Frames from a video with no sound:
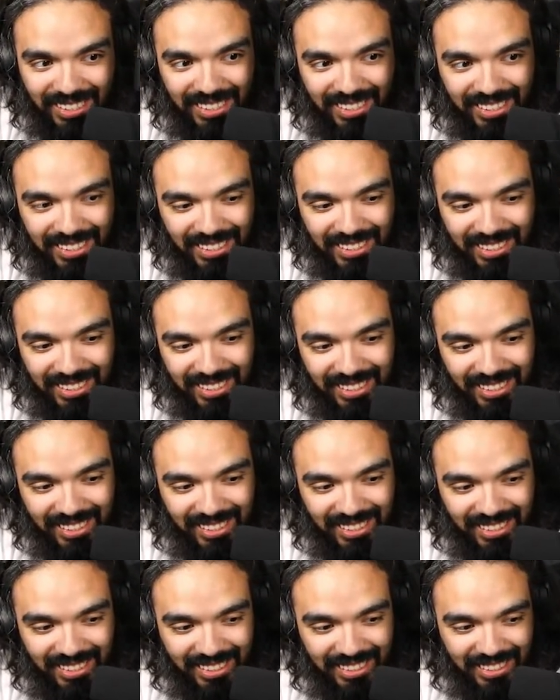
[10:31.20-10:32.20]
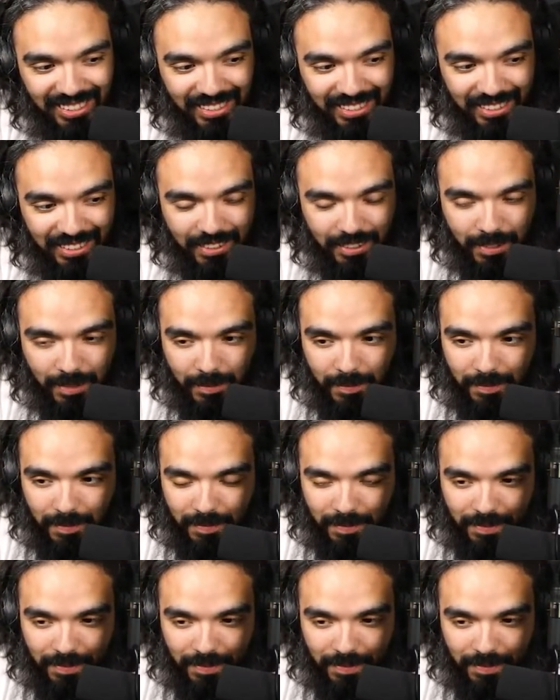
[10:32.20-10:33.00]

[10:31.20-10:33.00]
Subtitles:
No one is speaking in this clip.